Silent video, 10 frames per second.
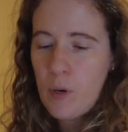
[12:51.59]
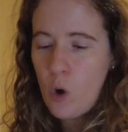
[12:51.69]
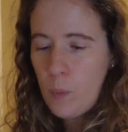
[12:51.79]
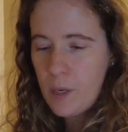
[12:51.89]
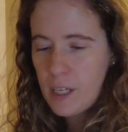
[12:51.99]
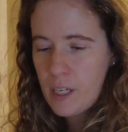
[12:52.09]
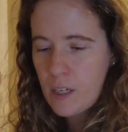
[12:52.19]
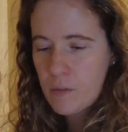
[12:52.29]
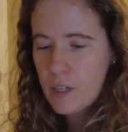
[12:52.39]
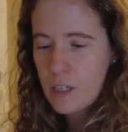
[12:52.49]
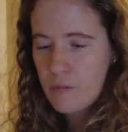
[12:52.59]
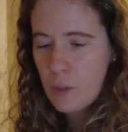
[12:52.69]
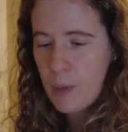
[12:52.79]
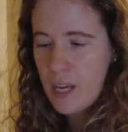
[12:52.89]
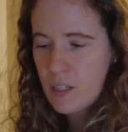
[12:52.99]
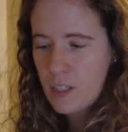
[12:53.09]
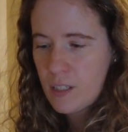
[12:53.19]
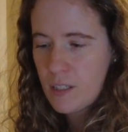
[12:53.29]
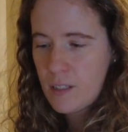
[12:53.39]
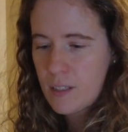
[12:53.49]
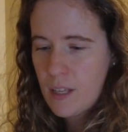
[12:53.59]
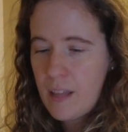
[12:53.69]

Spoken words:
opening it, reading a few pages,